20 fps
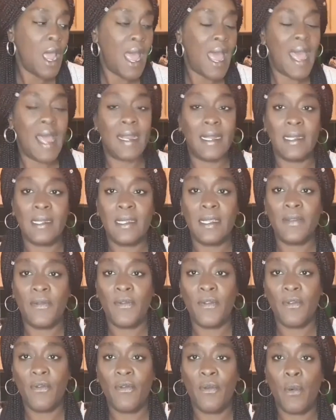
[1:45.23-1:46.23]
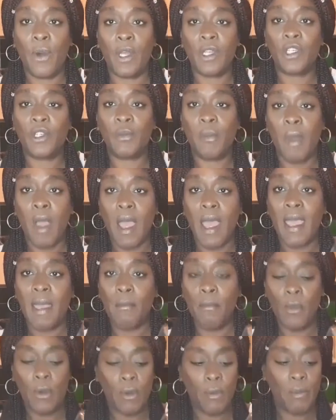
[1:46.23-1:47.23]
And if you've watched my
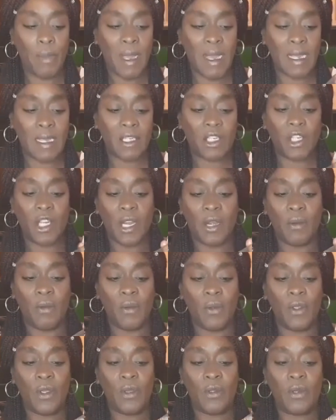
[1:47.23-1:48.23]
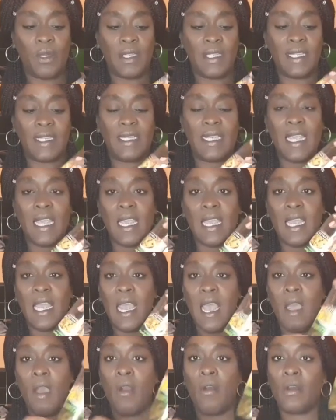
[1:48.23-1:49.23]
Mukbang channel, you'll
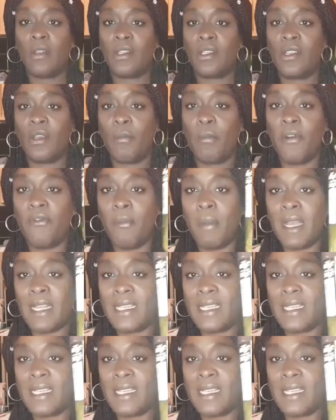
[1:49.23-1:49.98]
see on top of my